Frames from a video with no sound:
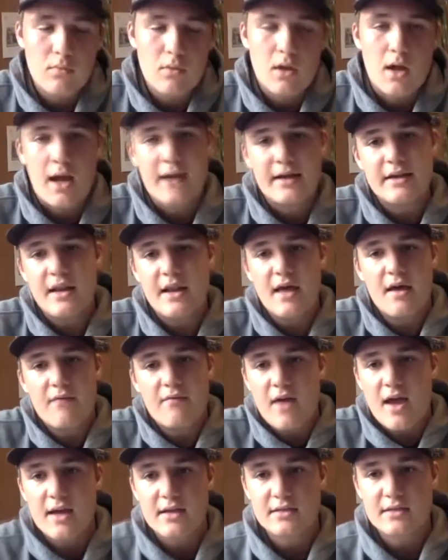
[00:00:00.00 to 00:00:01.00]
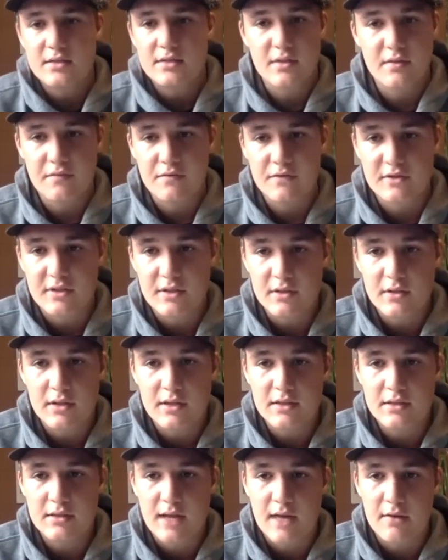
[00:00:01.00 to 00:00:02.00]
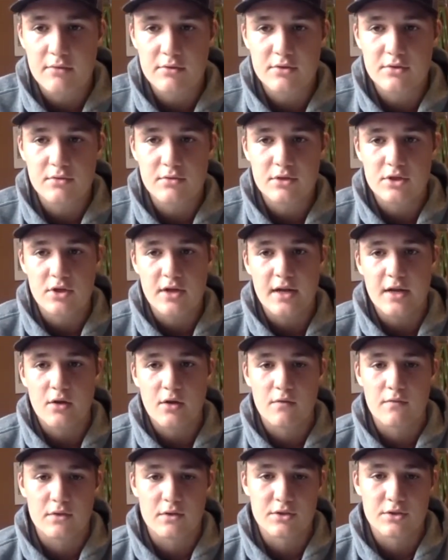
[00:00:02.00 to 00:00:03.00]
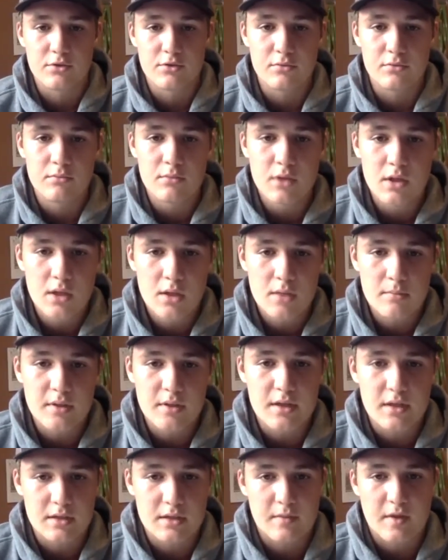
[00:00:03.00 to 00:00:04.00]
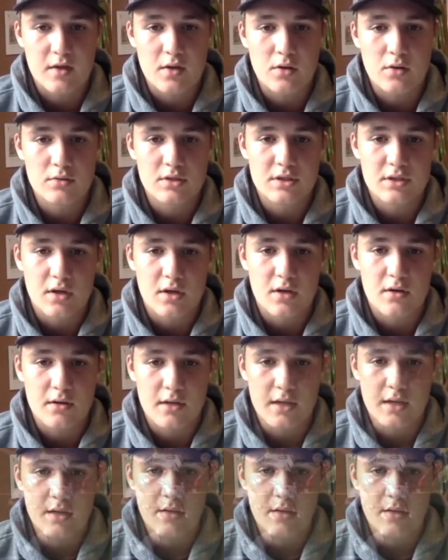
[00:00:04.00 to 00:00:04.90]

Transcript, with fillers: I didn't have access to facilities. I was doing training over Zoom because my coaches are in